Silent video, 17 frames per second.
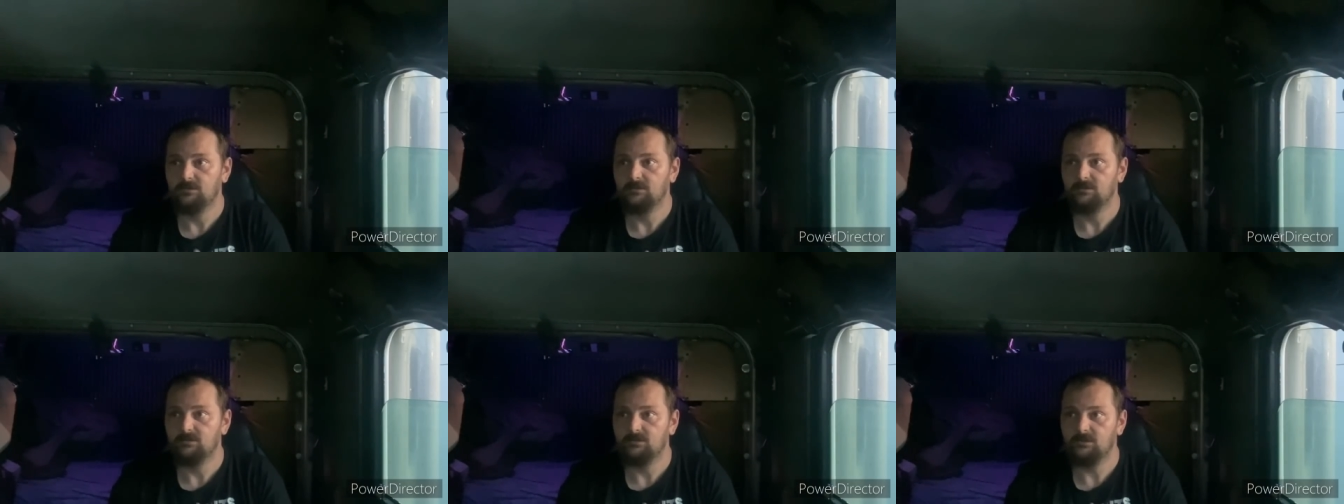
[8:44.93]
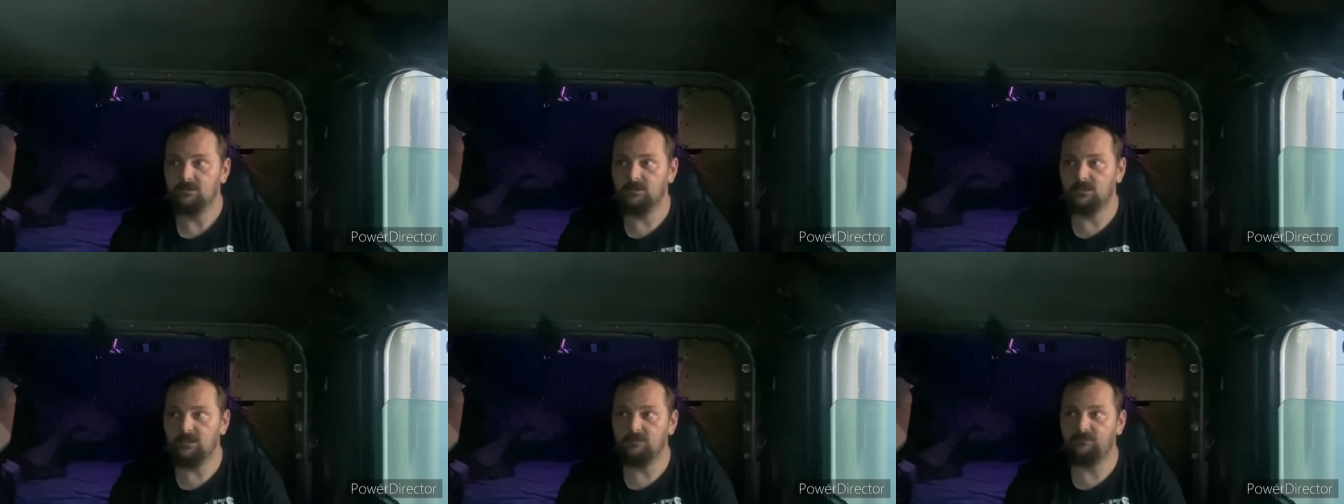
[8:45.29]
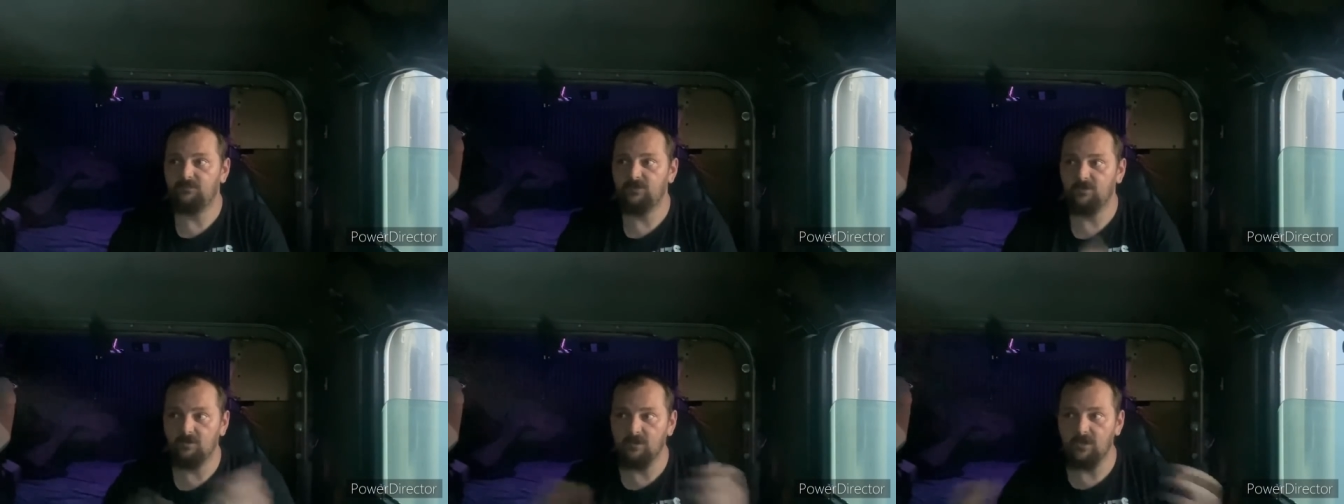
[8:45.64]
if
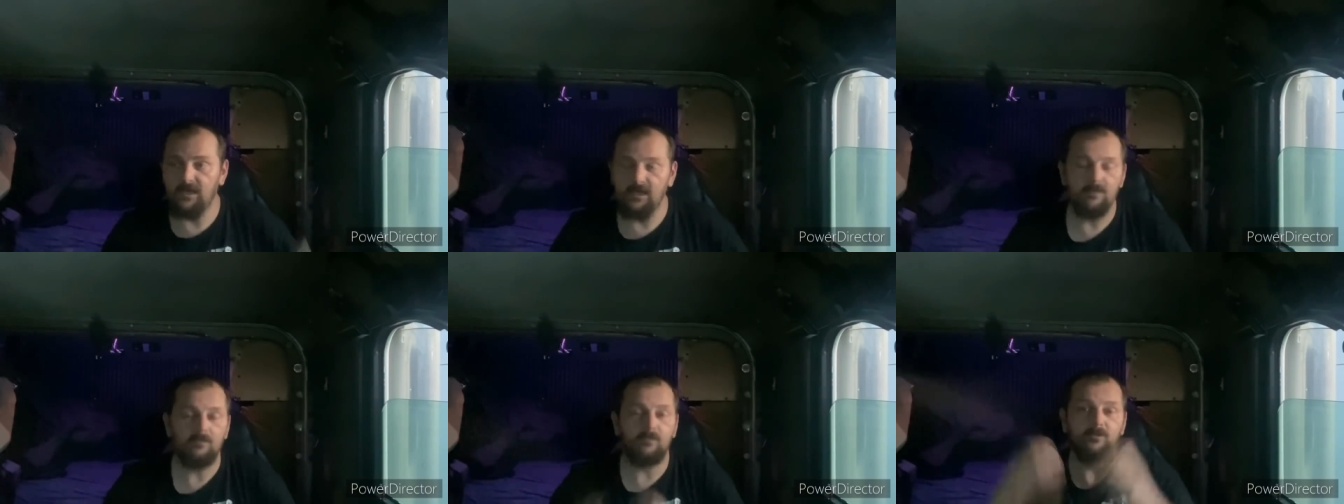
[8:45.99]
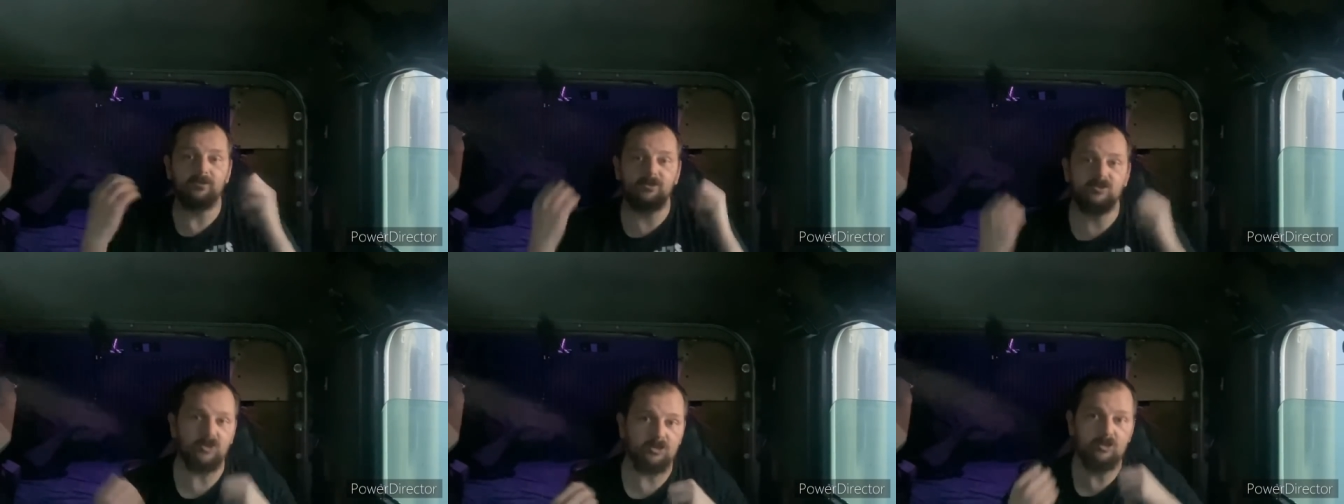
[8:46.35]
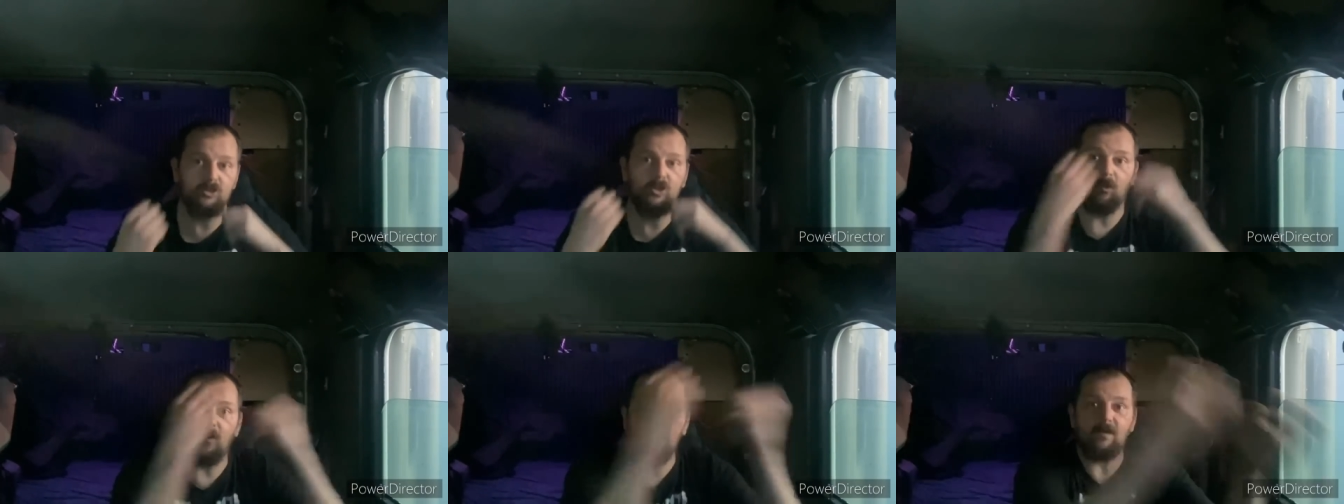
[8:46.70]
you're able to just
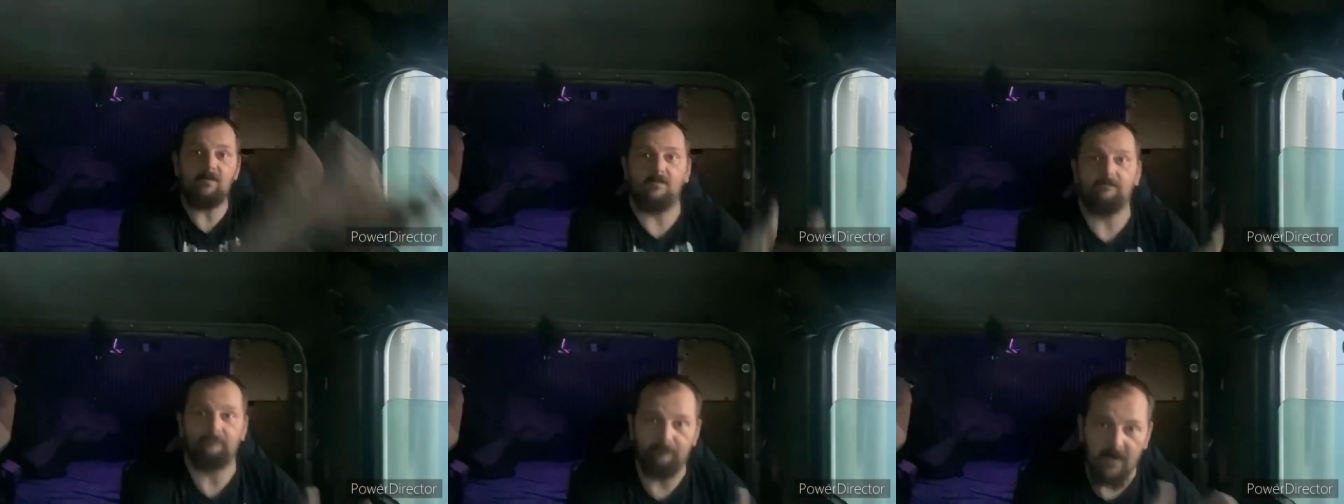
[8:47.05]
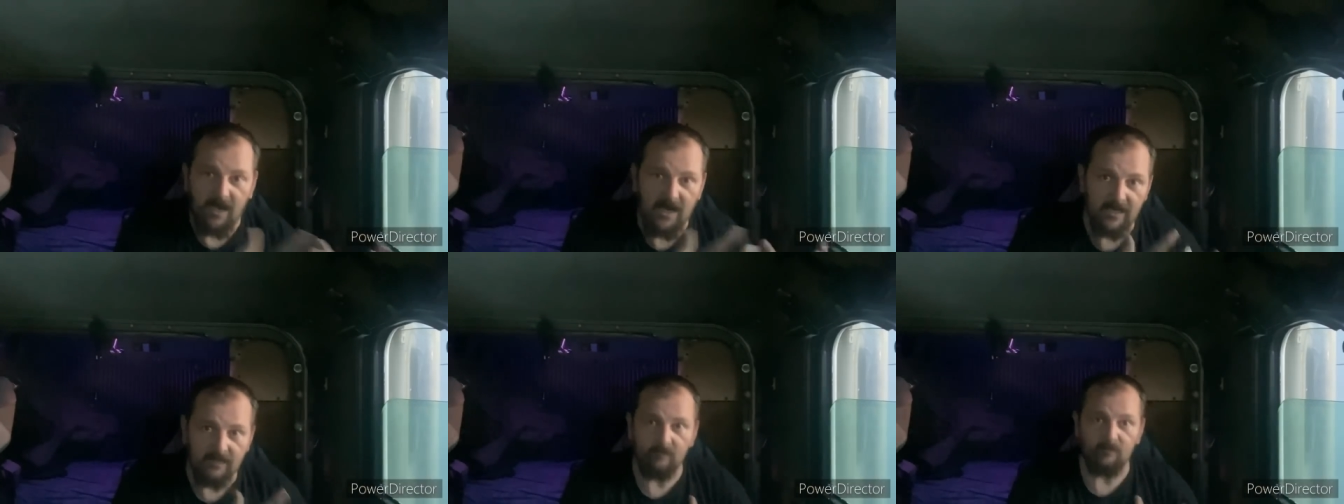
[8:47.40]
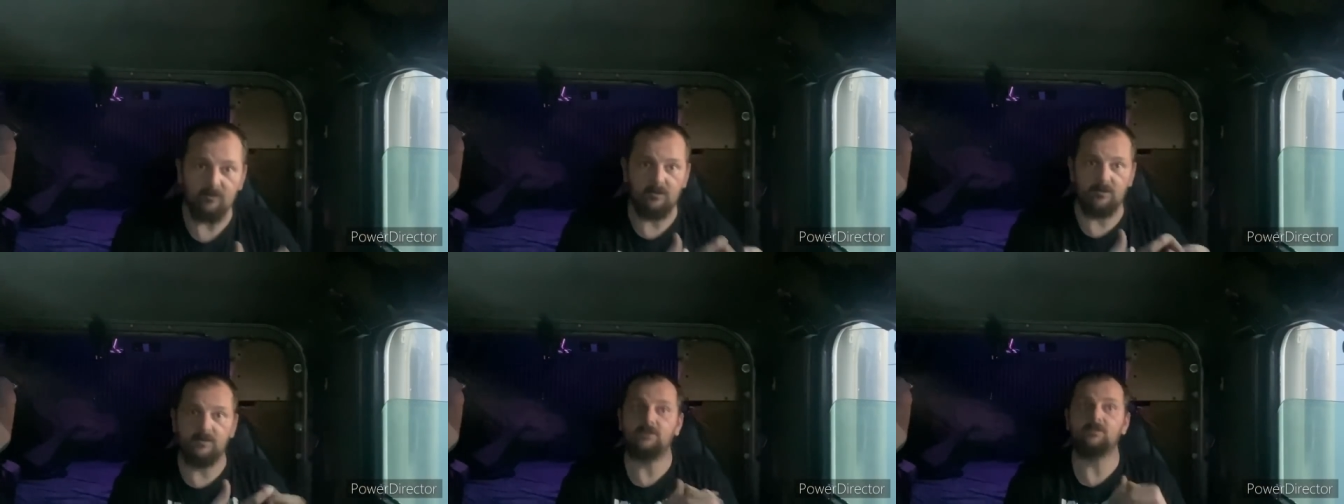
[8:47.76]
go out and buy
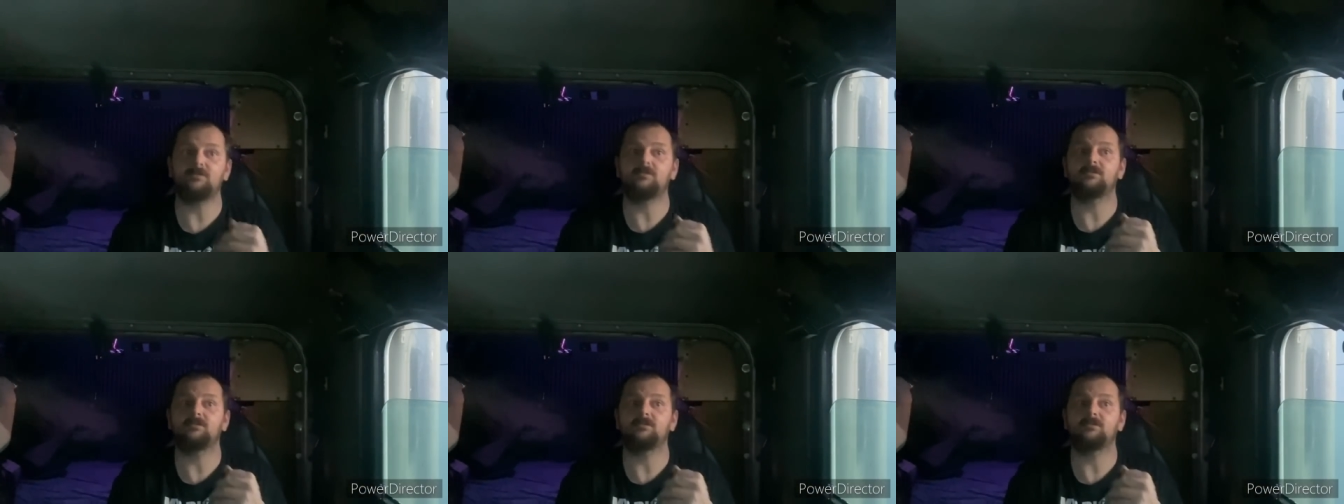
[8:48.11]
one